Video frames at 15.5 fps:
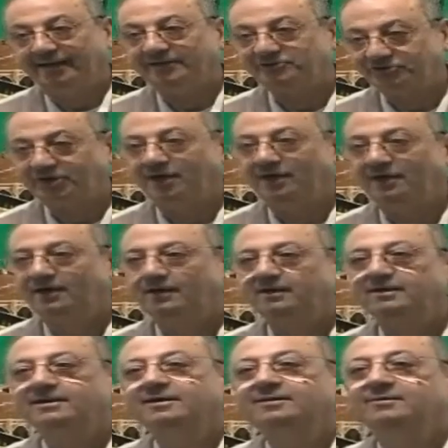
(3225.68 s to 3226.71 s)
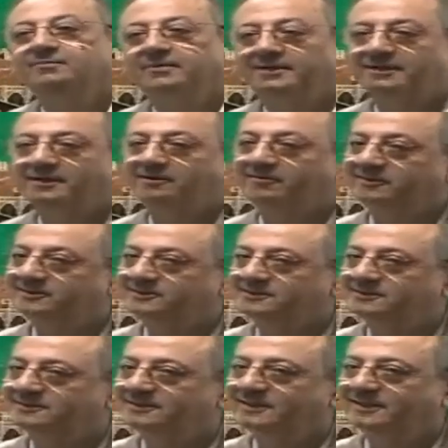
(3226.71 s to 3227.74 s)
a jar, but it, res-
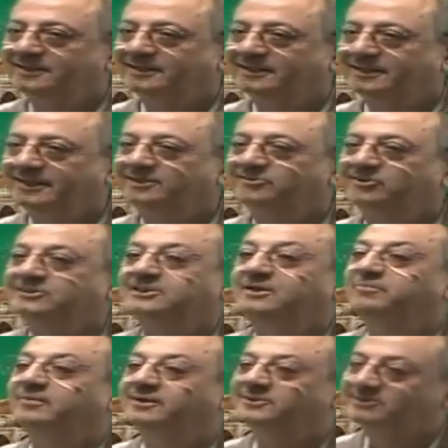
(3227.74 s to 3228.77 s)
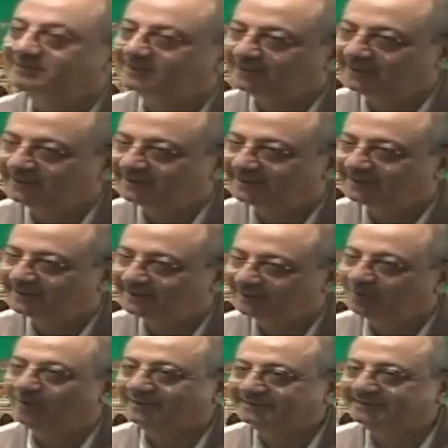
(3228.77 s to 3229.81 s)
it resembles
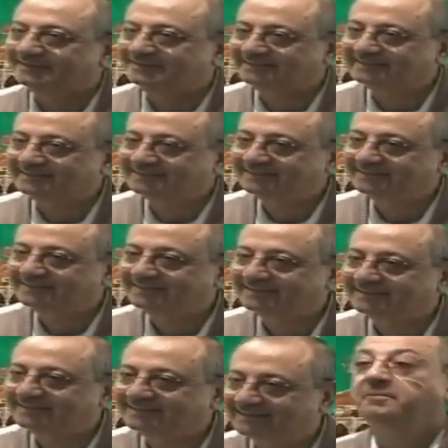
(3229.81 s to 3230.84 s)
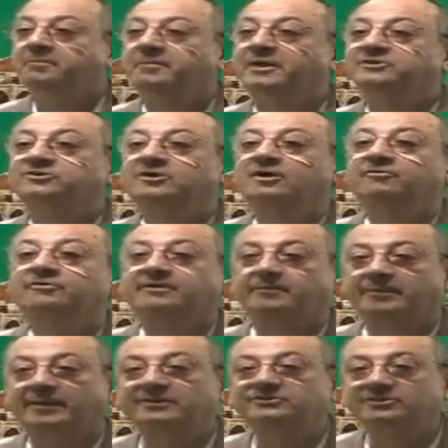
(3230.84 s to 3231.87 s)
quantity, measure of
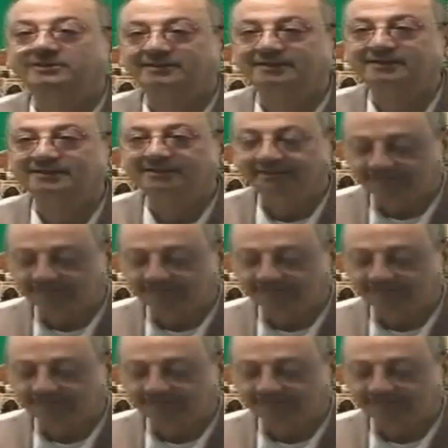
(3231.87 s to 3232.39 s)
capacity.